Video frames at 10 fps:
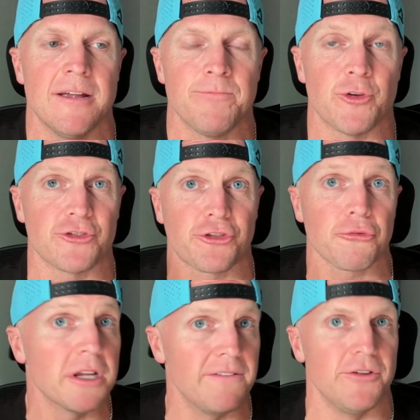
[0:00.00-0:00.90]
There's
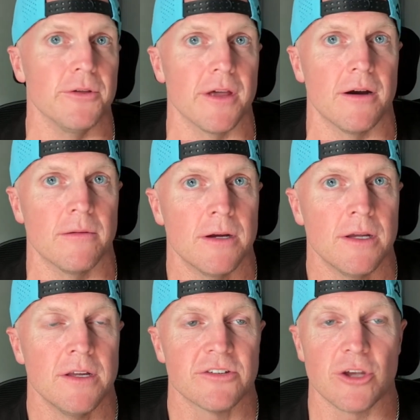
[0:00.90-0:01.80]
3 of you though.
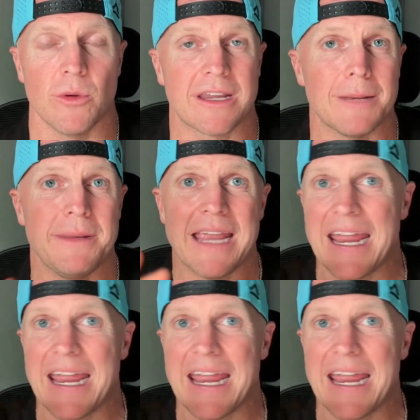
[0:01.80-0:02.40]
So it can be